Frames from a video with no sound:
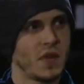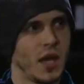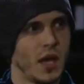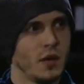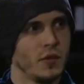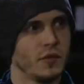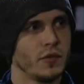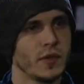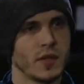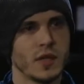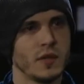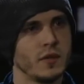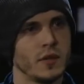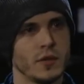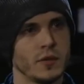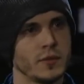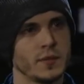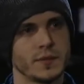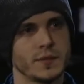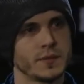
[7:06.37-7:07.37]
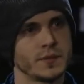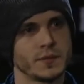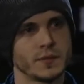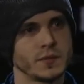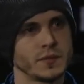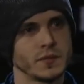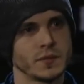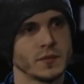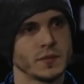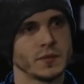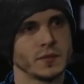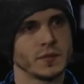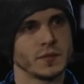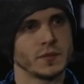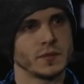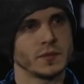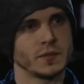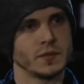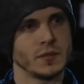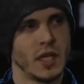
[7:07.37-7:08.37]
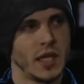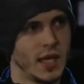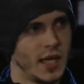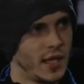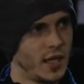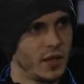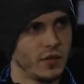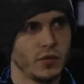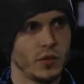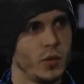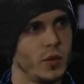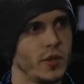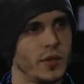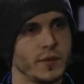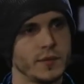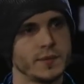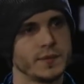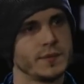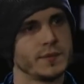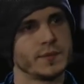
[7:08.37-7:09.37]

I don't forgive you. And I never will.